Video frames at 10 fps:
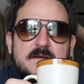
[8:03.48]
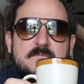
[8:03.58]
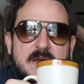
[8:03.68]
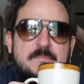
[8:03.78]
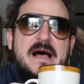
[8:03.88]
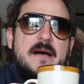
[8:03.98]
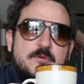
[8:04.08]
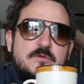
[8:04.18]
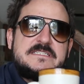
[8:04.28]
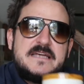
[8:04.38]
my
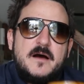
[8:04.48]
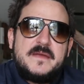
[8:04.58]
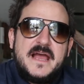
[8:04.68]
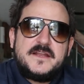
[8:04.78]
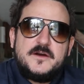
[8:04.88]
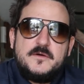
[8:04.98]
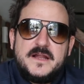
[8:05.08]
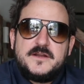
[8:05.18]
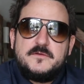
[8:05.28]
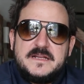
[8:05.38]
Papa would tell me, I
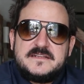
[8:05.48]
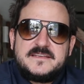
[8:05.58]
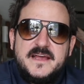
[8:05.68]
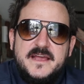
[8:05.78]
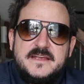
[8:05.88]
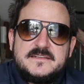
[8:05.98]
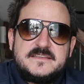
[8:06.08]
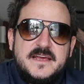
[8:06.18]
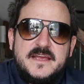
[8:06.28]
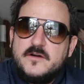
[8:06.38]
know what he'd say. He'd
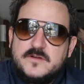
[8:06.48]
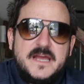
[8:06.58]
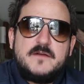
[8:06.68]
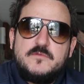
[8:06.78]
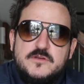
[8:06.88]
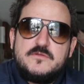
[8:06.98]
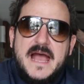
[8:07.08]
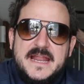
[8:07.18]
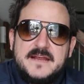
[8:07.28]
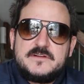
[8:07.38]
say, okay, well, you
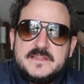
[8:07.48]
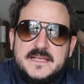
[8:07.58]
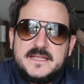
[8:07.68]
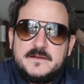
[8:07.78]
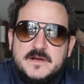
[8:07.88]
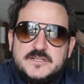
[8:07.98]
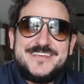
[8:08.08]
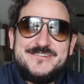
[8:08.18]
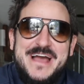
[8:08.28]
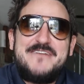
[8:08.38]
got everything
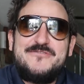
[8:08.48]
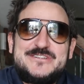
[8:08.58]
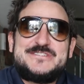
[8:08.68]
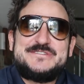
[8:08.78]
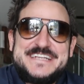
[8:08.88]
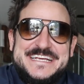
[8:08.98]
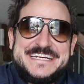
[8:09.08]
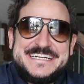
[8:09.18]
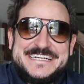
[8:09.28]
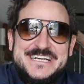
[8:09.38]
anyways. You have what you
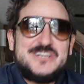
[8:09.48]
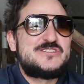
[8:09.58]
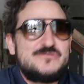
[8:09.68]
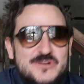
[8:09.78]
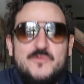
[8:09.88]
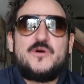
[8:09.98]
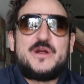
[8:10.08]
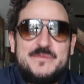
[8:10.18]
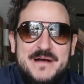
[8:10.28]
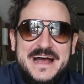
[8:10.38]
need, so don't
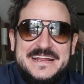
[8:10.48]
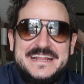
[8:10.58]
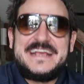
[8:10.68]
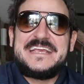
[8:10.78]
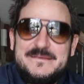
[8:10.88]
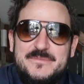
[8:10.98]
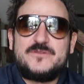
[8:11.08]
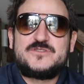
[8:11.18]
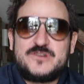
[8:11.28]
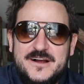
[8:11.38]
worry about it and keep
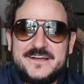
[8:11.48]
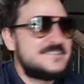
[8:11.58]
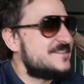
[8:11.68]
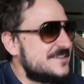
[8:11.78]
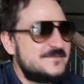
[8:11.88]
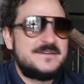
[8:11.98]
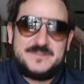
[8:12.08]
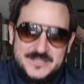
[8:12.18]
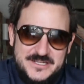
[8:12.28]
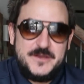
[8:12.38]
on trucking. So that's what I'm
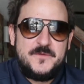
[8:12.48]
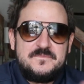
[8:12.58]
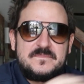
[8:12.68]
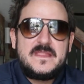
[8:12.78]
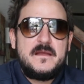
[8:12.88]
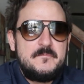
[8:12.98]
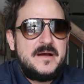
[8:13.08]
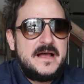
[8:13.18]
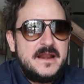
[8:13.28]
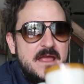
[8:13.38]
gonna do.
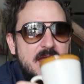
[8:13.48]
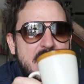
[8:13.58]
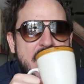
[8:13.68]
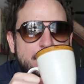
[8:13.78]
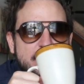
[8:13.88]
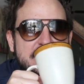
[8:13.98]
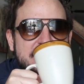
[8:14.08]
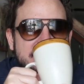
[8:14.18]
But I'm really